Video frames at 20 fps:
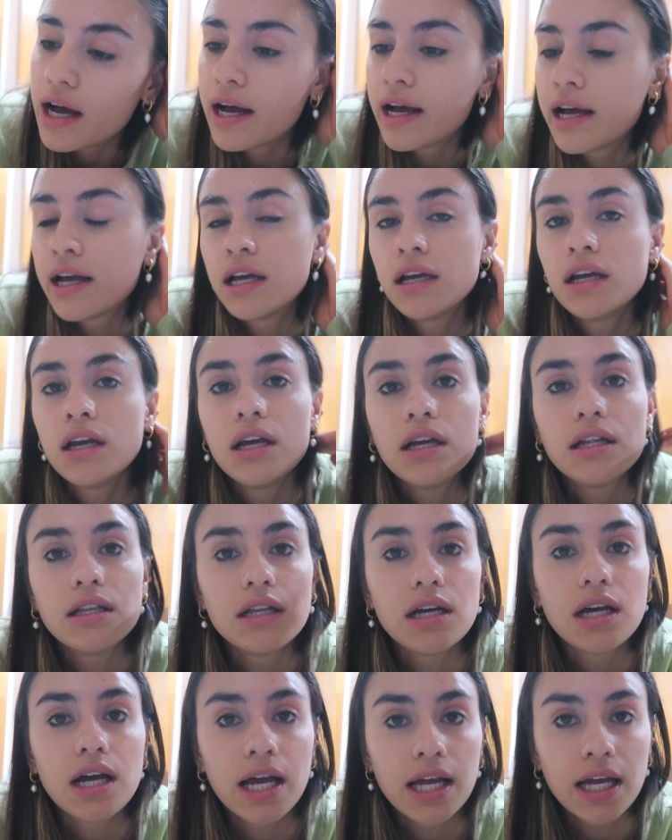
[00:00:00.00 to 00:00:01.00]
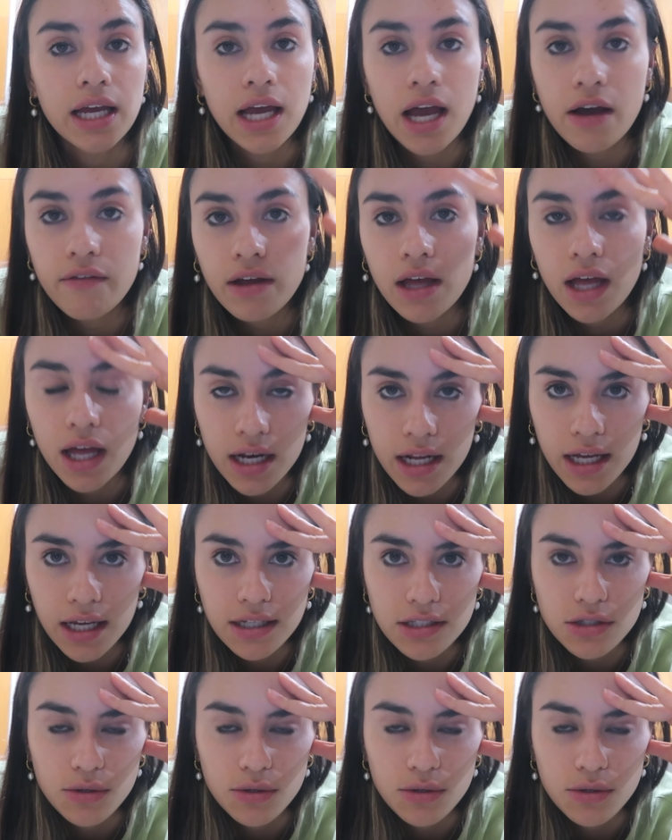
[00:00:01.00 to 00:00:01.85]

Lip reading: I have a headache,